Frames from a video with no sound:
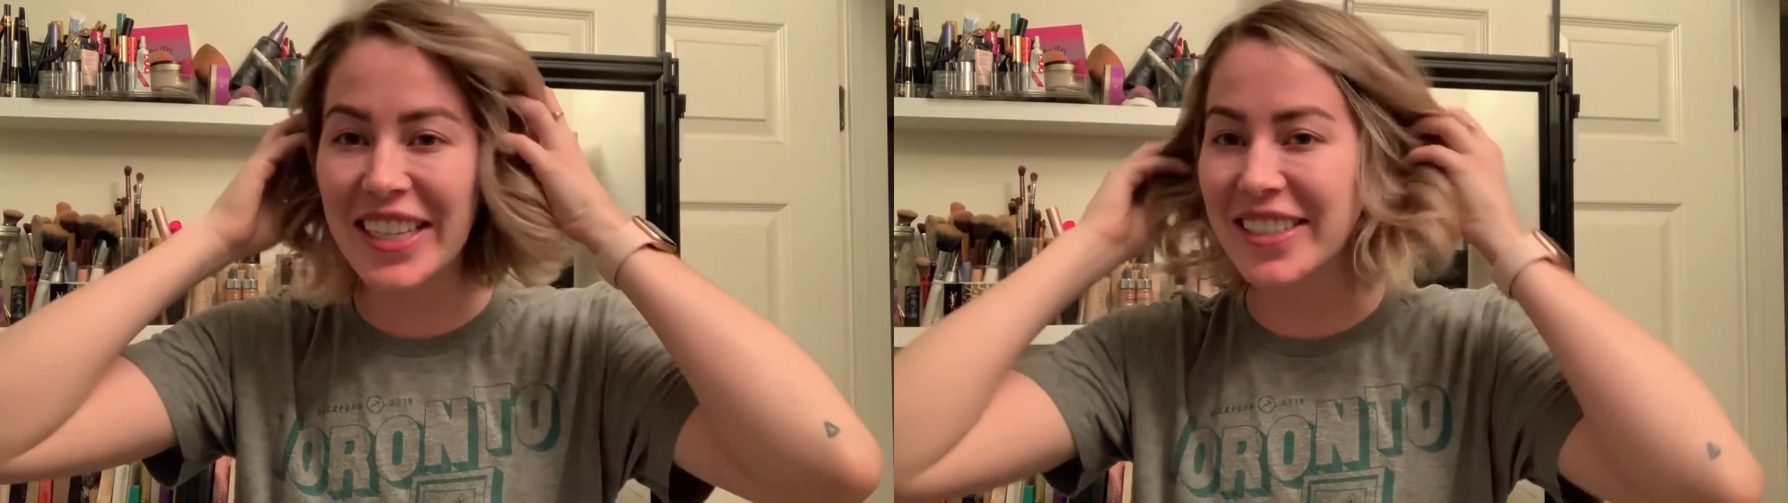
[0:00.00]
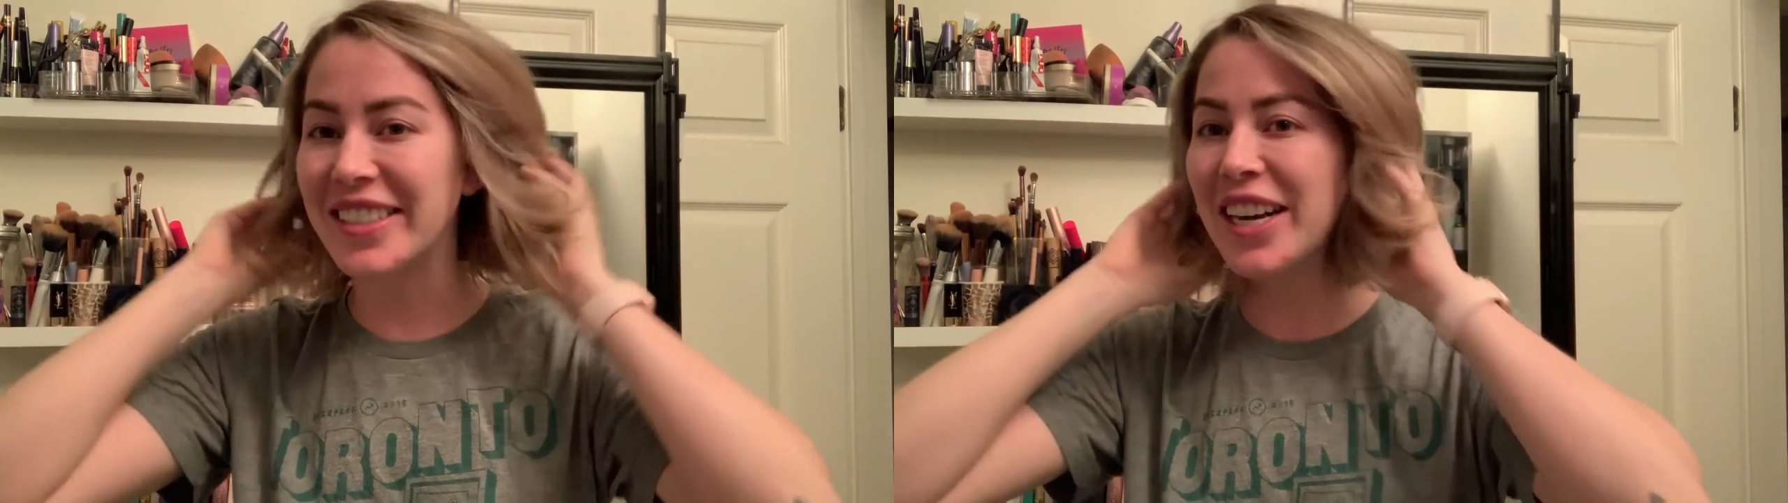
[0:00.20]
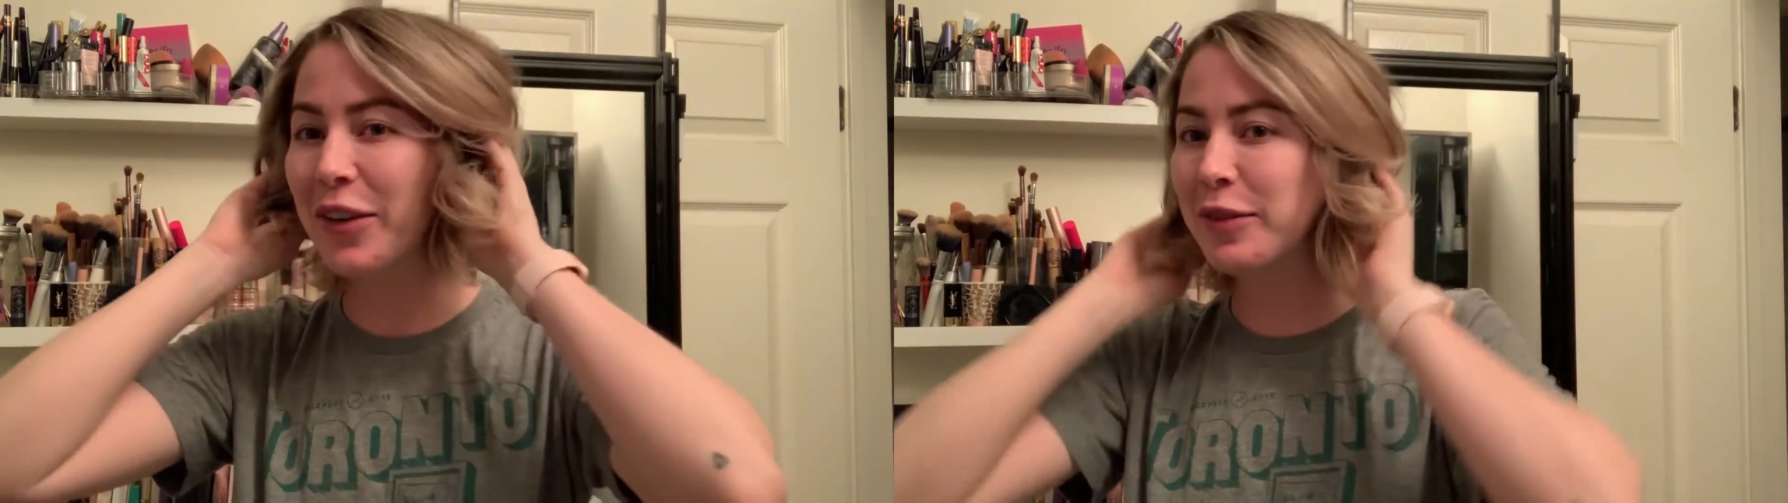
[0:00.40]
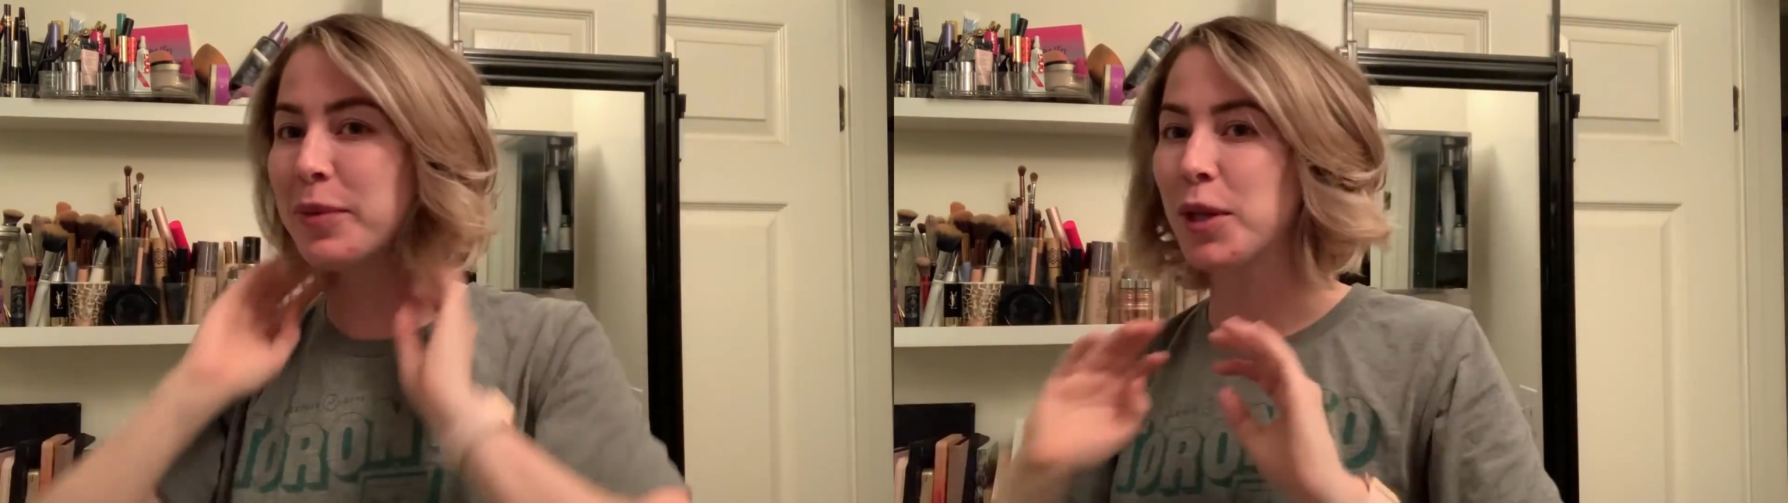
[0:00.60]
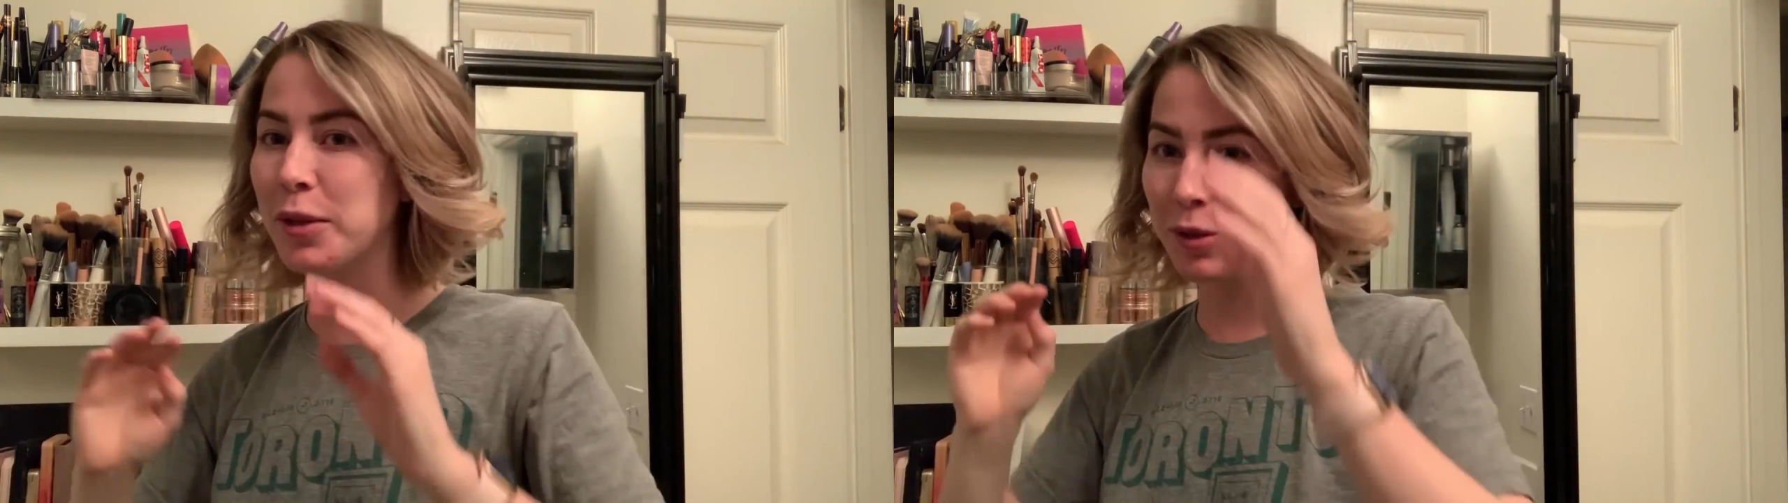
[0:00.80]
thing is now I'm
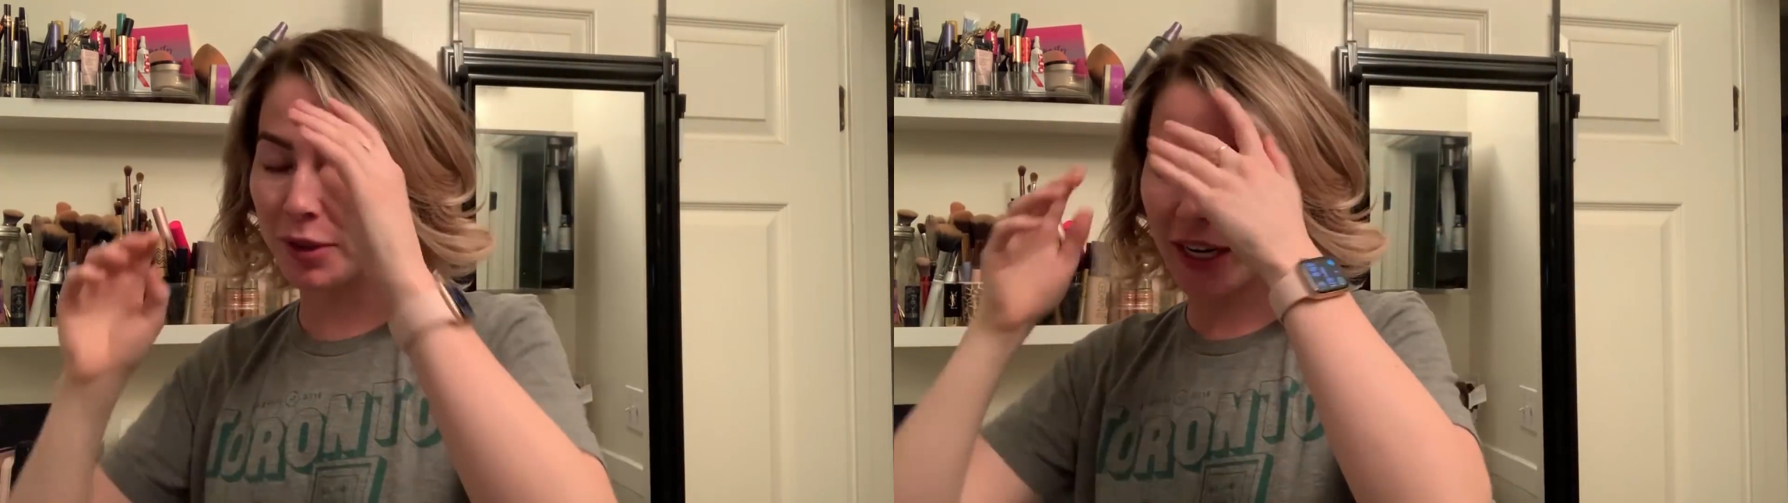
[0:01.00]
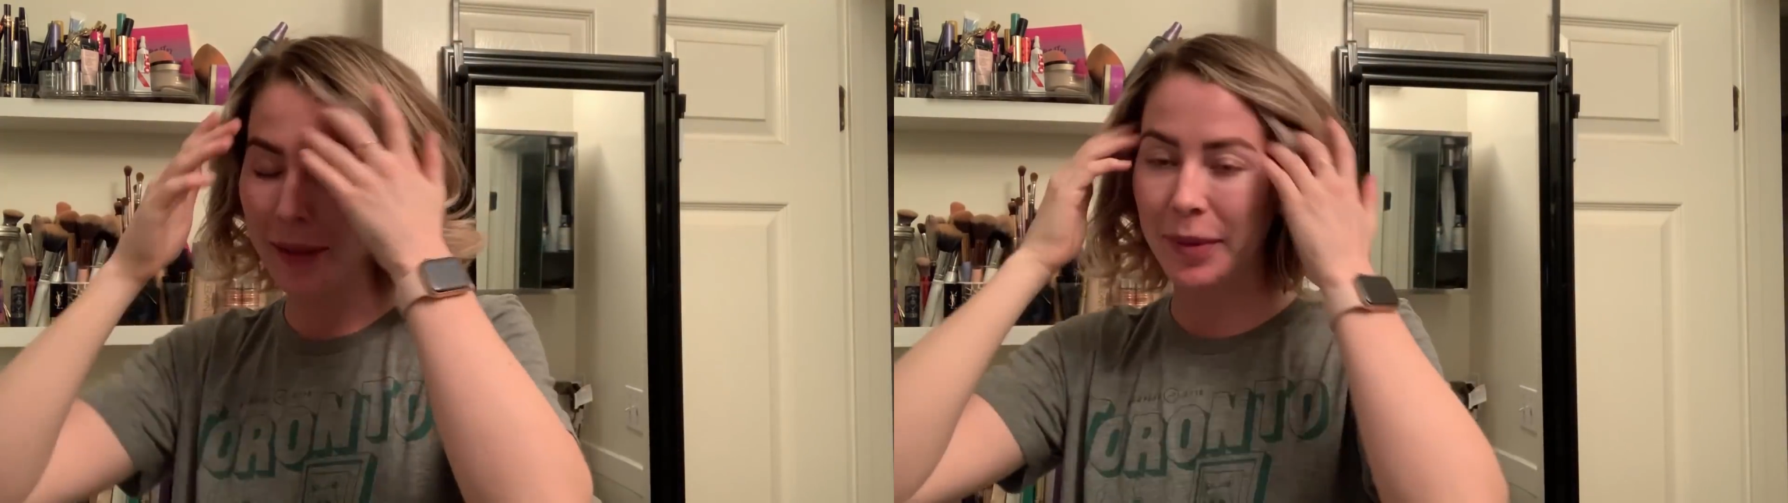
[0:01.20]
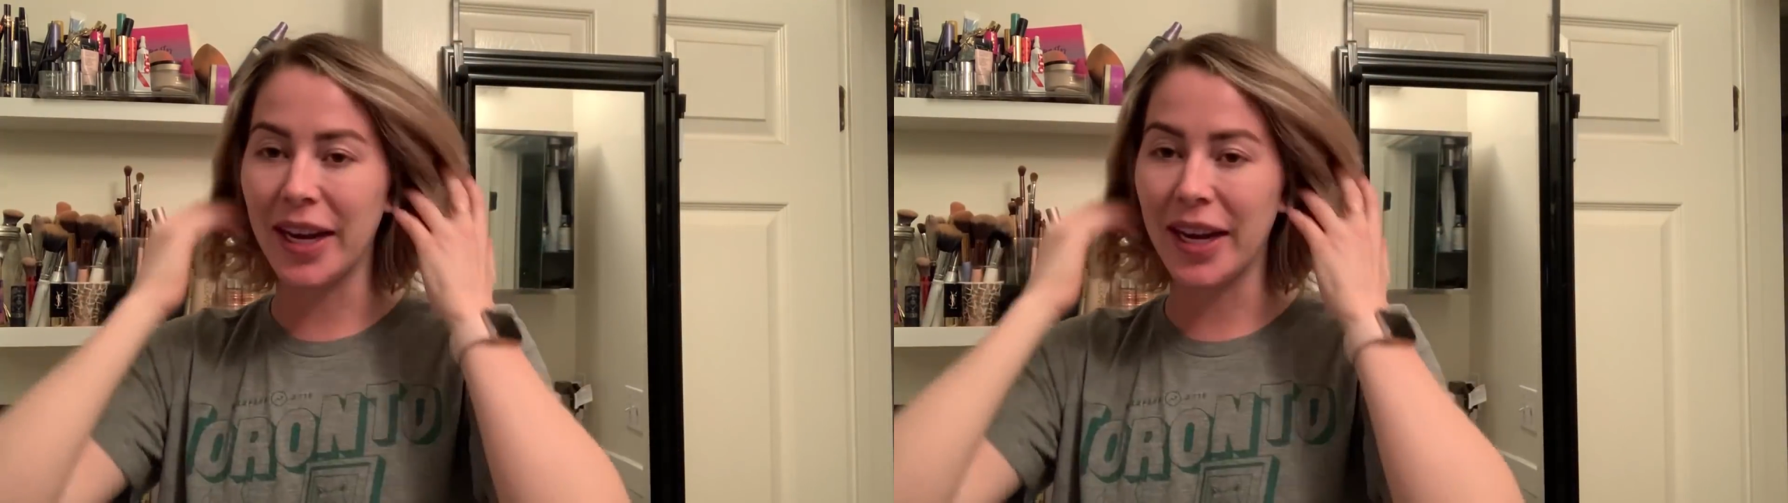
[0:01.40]
blow drying